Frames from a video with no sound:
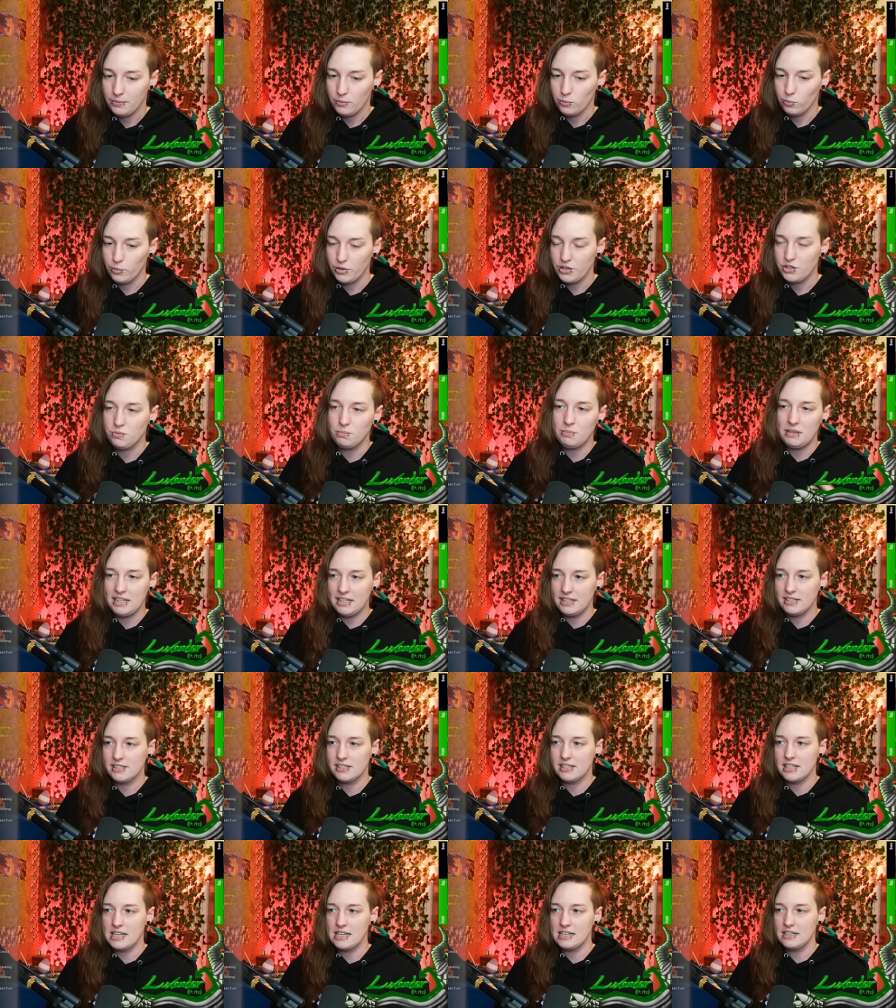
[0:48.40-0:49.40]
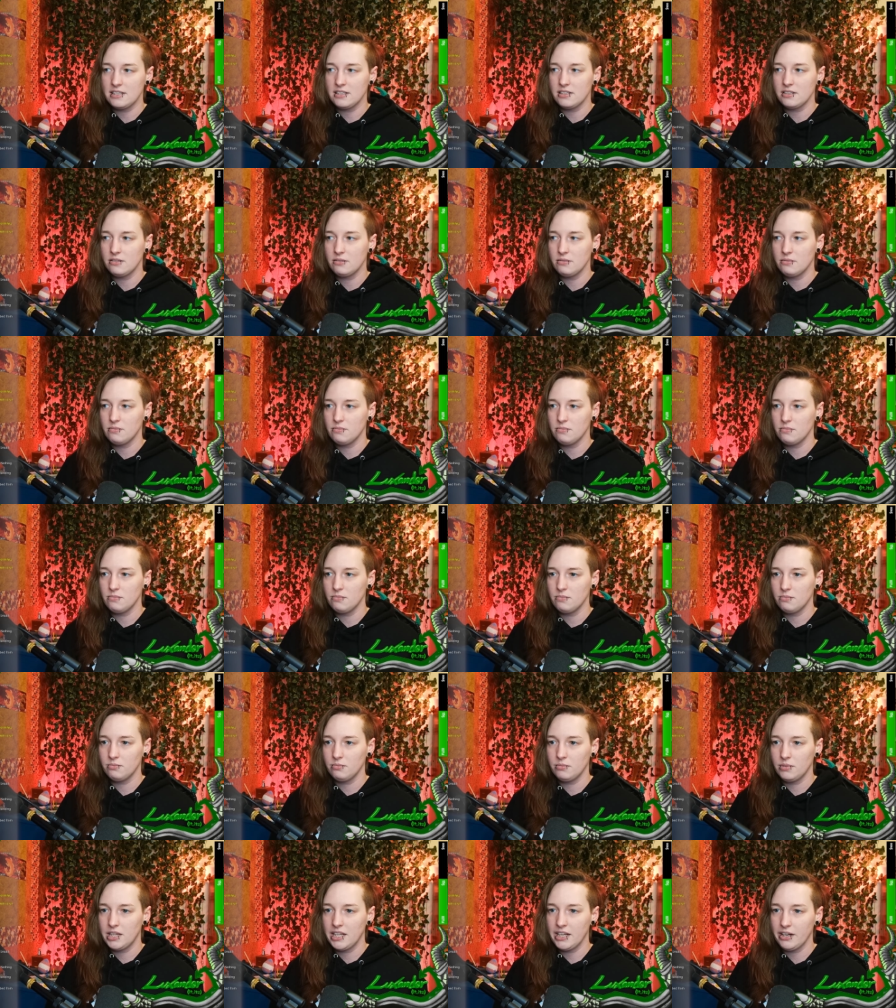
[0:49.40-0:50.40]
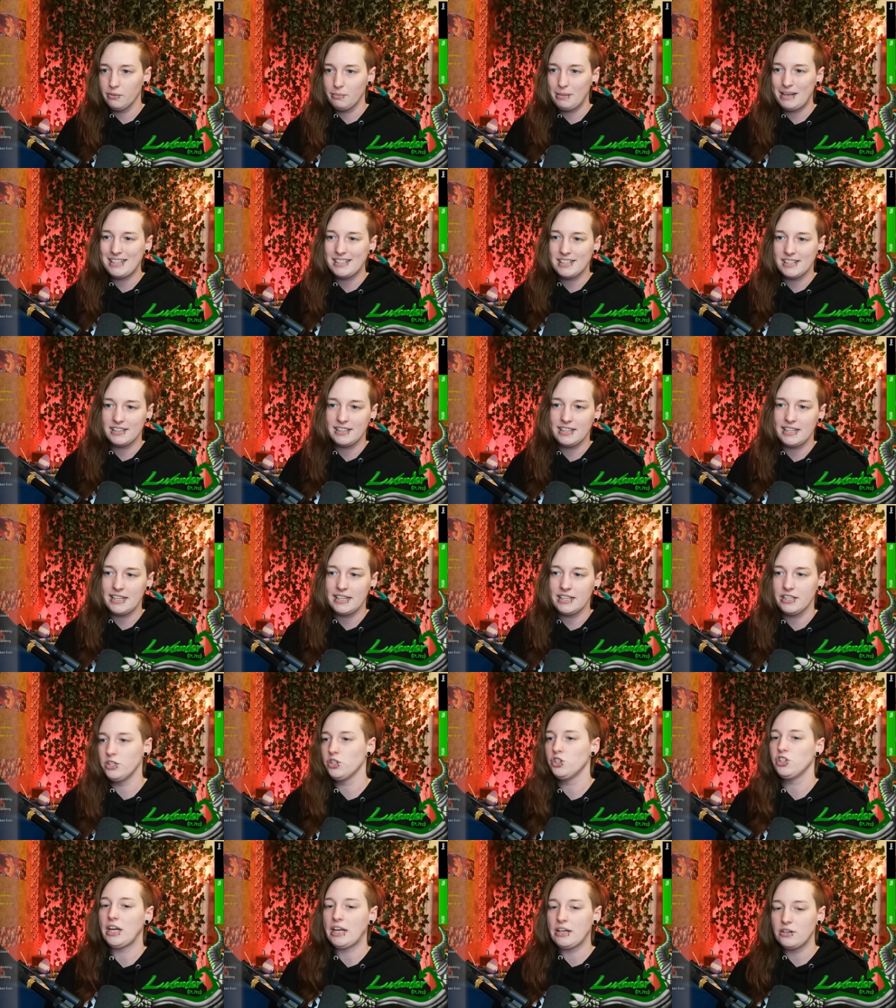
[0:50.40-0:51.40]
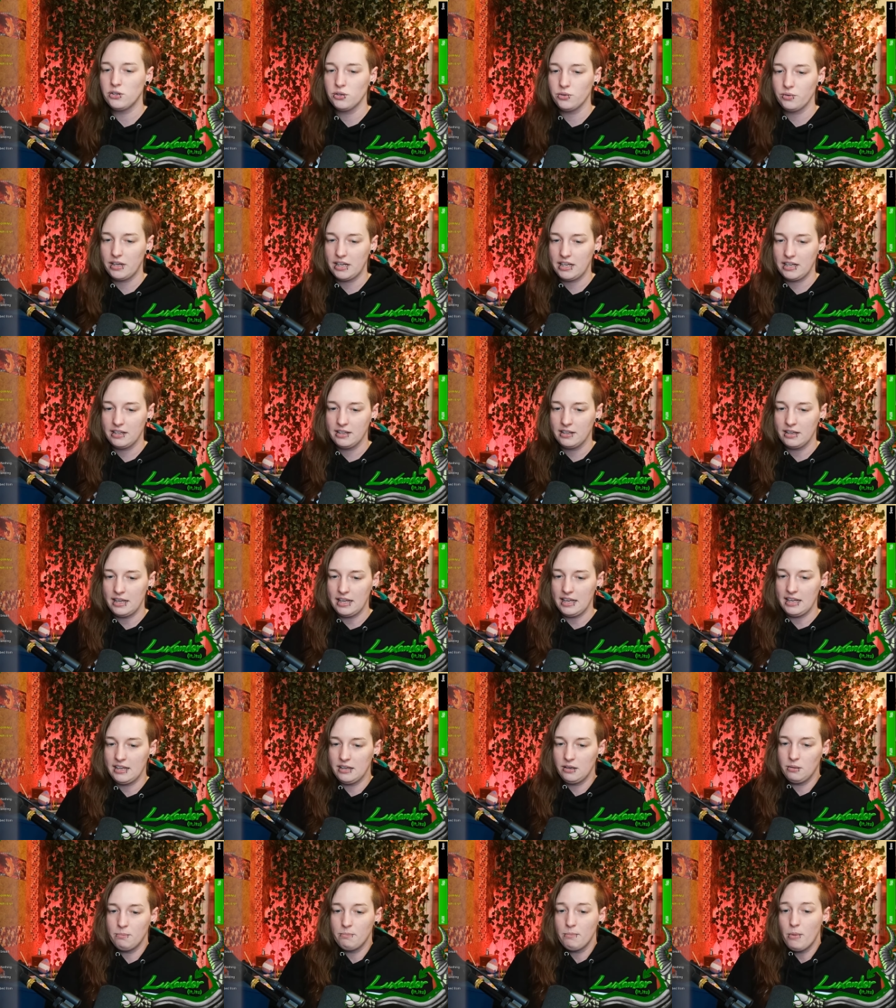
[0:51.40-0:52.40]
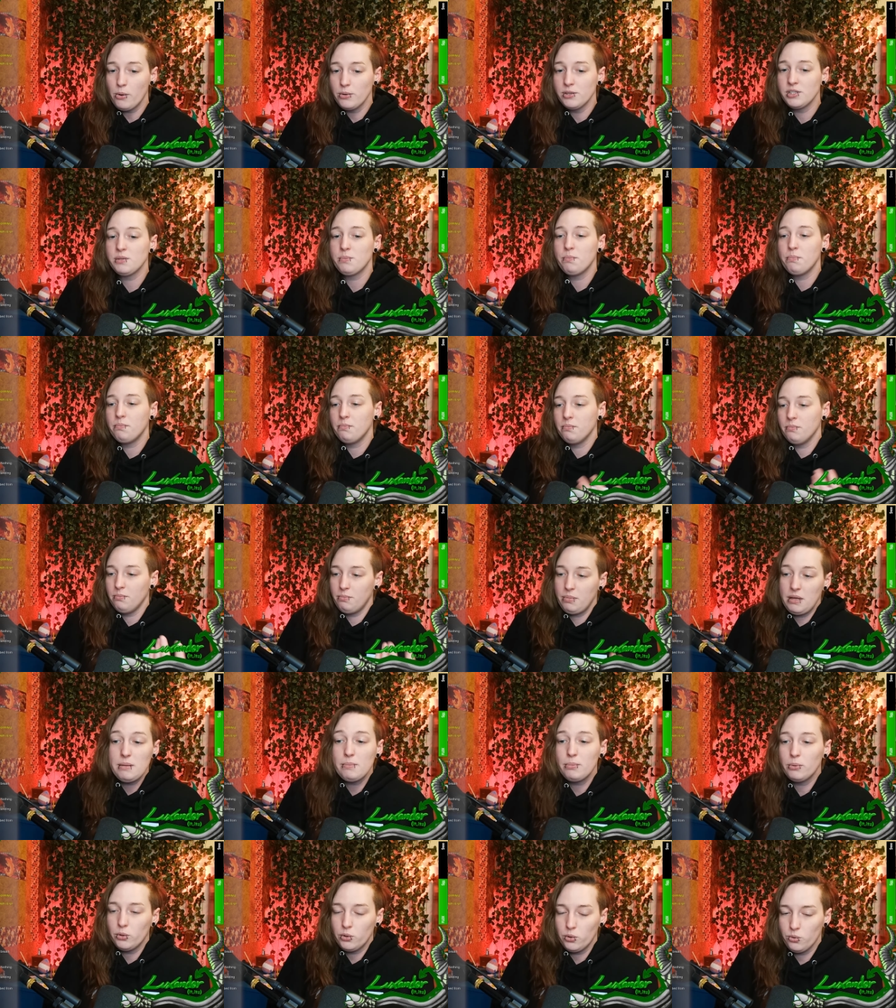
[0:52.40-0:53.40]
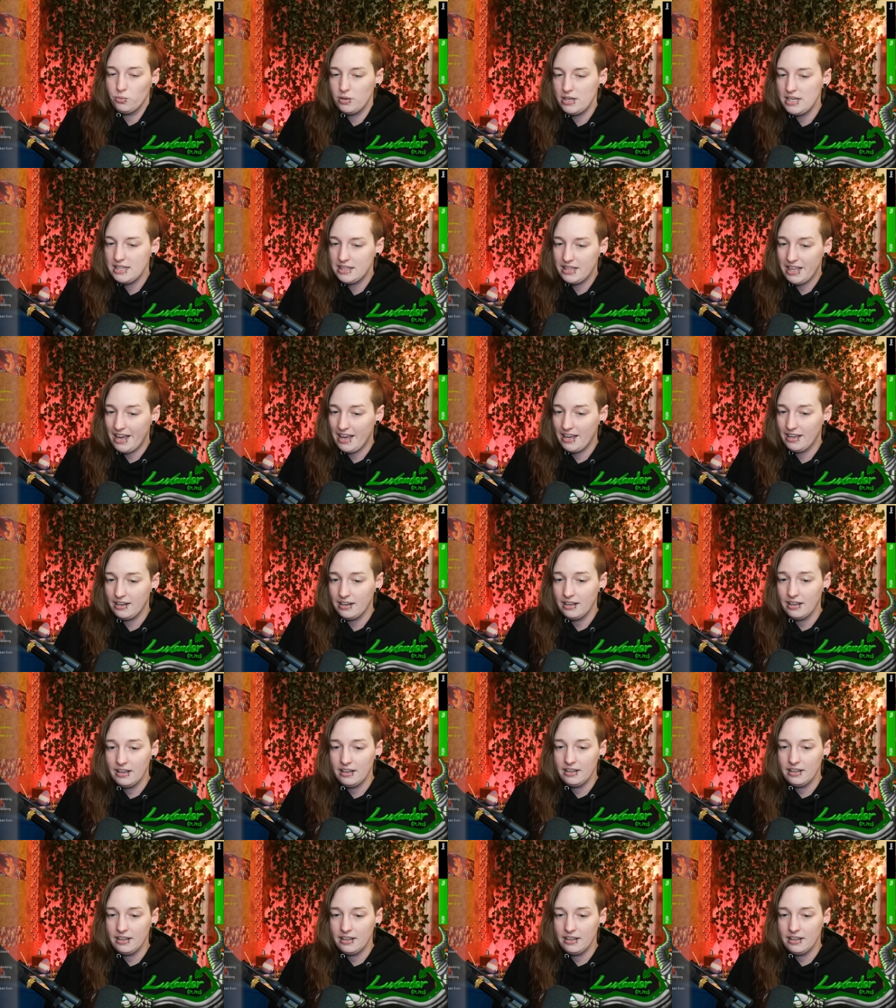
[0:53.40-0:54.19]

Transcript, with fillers: which means that they're basically engendering in most people who read that,